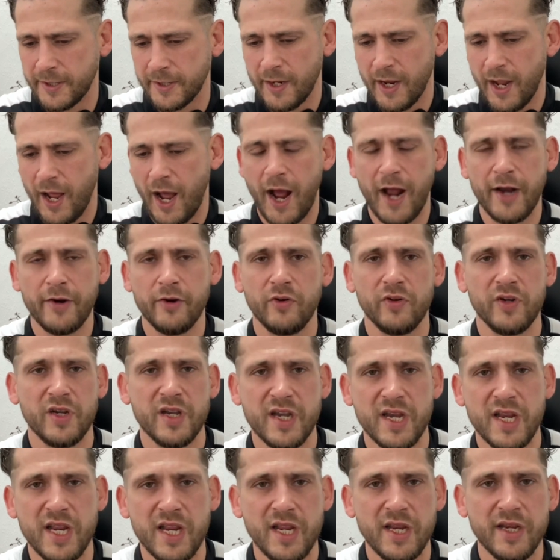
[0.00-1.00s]
I don't
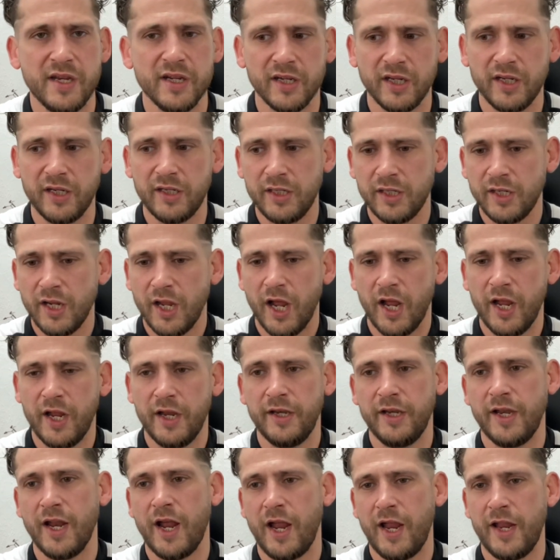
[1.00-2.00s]
need her,
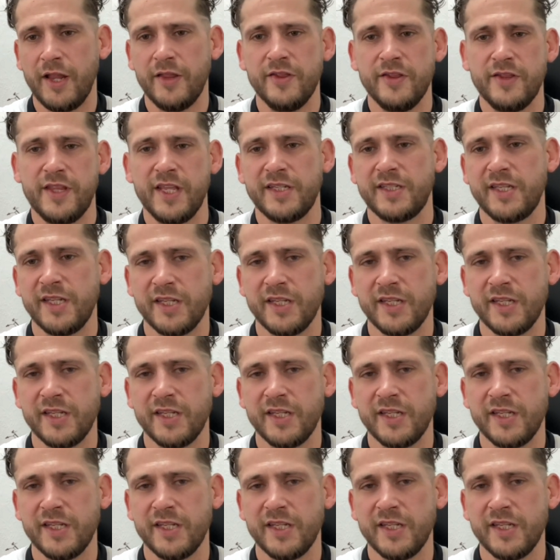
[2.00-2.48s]
and this